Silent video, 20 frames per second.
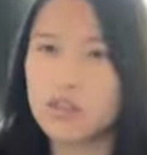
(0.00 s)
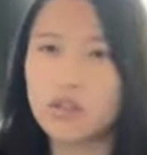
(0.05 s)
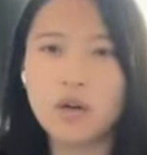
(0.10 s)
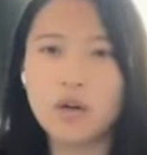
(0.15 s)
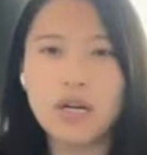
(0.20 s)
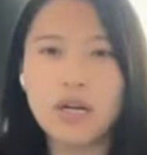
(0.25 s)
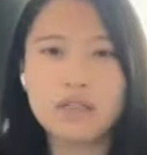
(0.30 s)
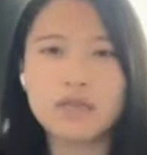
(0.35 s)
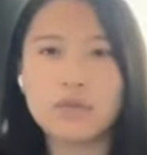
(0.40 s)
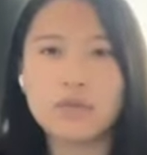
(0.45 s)

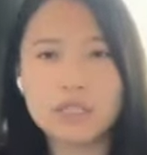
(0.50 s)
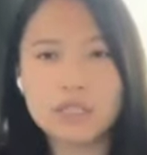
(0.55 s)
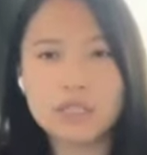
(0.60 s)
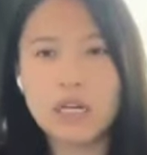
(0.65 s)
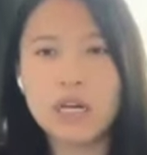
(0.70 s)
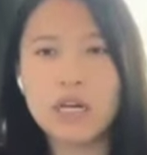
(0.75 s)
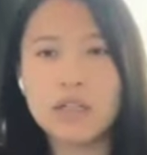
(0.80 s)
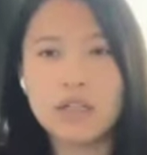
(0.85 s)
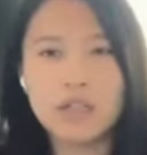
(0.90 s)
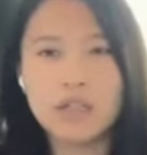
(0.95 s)
US was
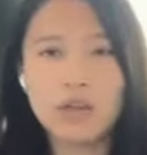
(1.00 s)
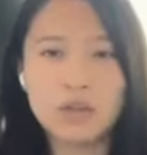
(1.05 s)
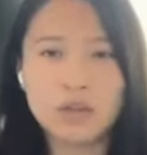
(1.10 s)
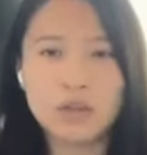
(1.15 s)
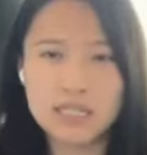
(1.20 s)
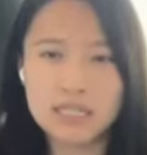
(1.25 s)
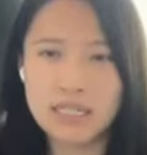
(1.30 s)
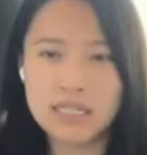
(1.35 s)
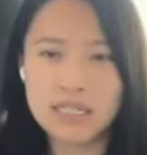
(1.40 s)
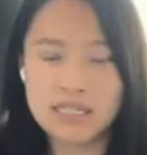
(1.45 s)
not the
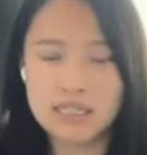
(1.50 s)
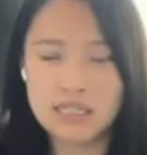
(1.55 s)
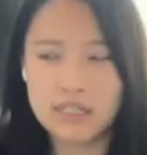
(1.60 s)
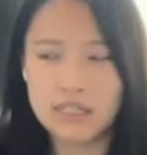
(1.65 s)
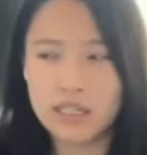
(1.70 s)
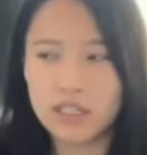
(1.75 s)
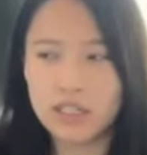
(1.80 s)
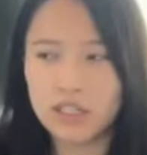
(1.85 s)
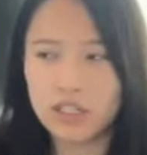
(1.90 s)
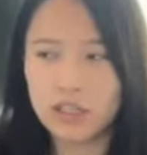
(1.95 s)
only
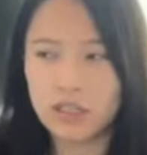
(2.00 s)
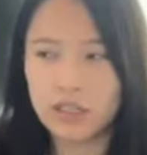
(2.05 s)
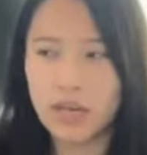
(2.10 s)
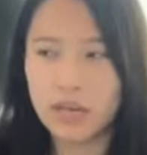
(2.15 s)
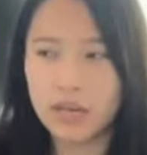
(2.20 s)
destination.